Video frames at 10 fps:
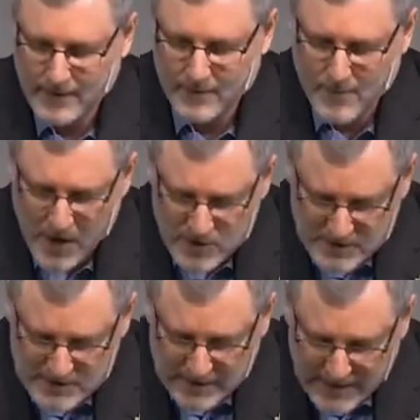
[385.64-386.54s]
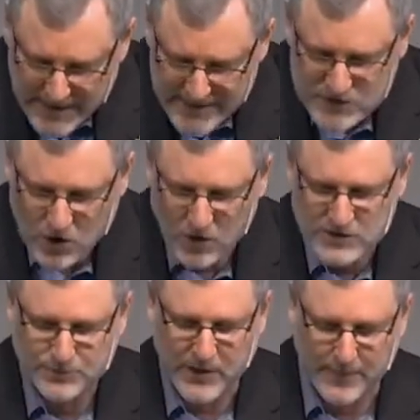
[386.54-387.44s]
Moses leads
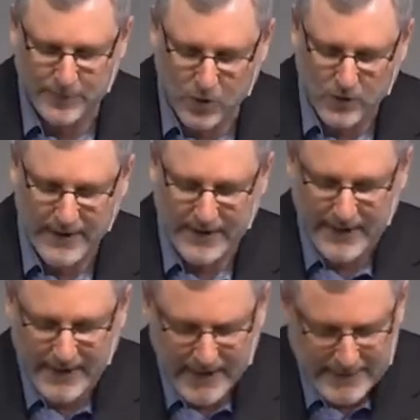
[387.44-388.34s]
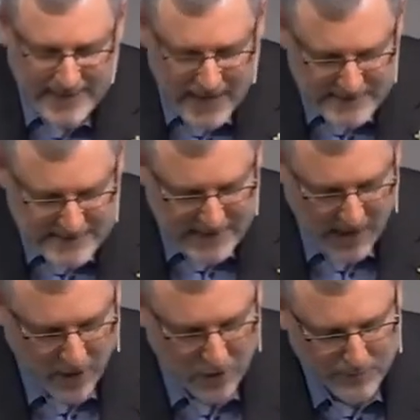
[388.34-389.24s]
God's people. He does
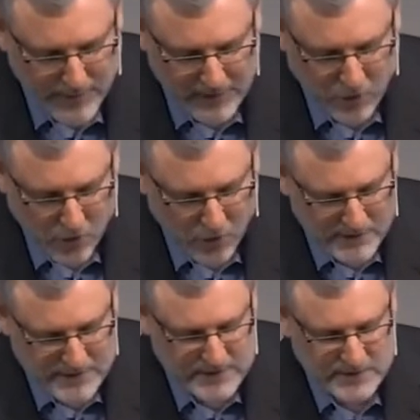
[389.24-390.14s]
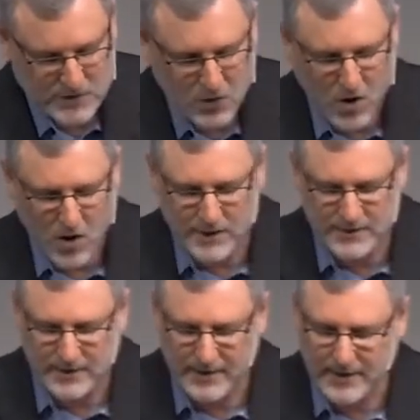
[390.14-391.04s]
so because God
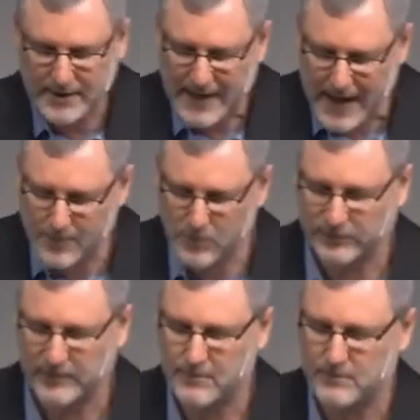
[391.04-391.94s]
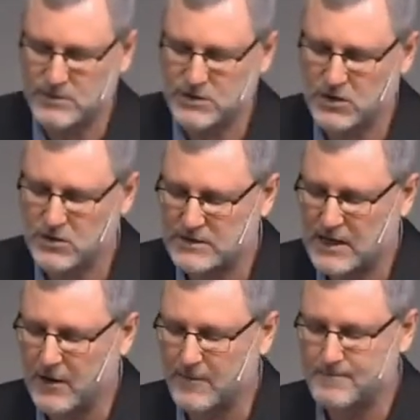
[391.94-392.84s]
enables him to do
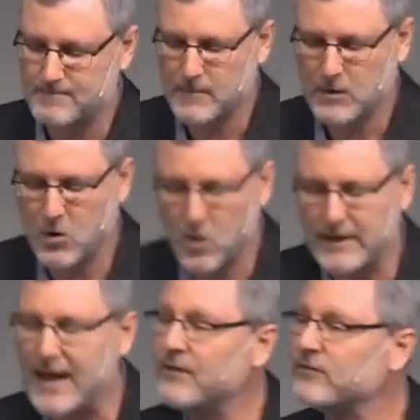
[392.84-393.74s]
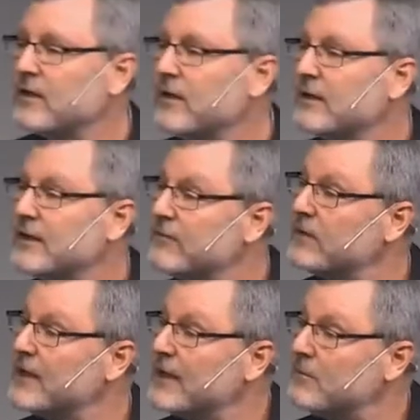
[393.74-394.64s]
so. God has
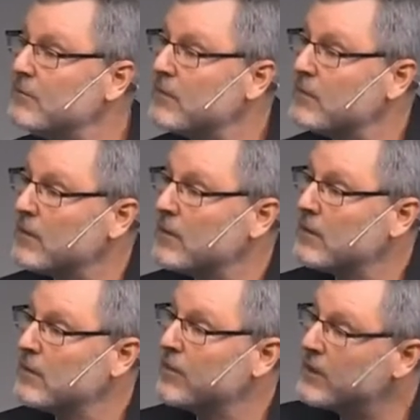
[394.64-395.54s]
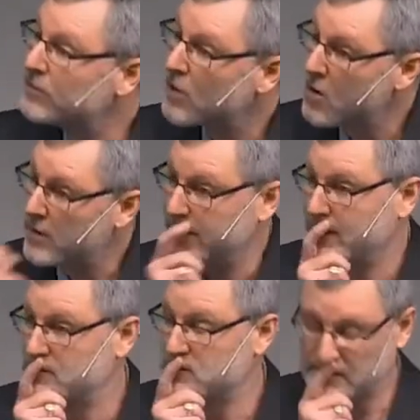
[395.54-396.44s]
given him the authority
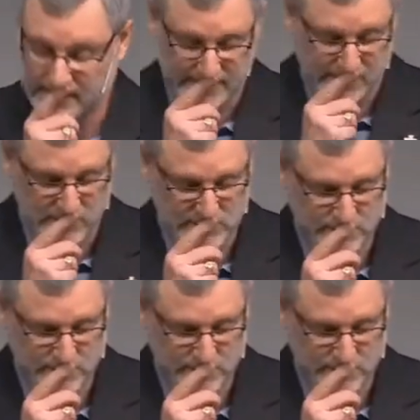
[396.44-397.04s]
to lead God's